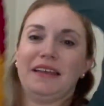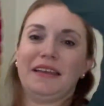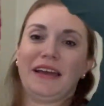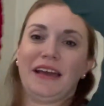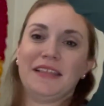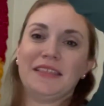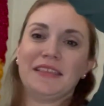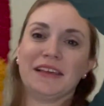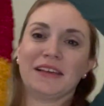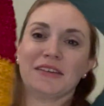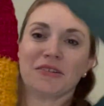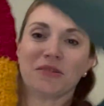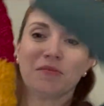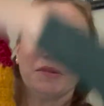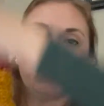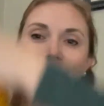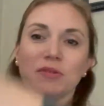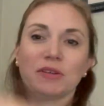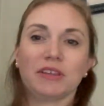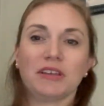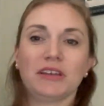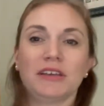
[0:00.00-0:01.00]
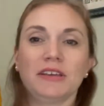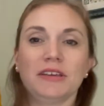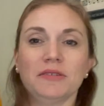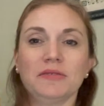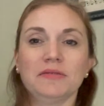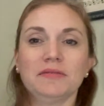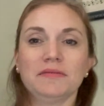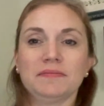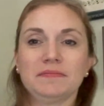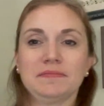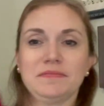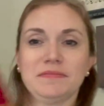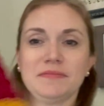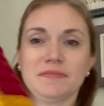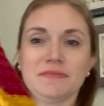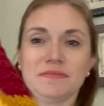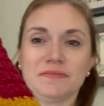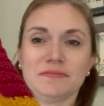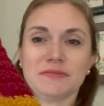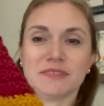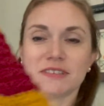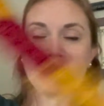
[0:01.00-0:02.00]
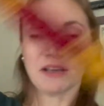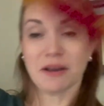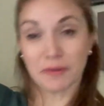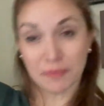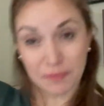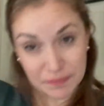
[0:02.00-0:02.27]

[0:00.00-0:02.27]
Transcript: I think it'll be really cute. So,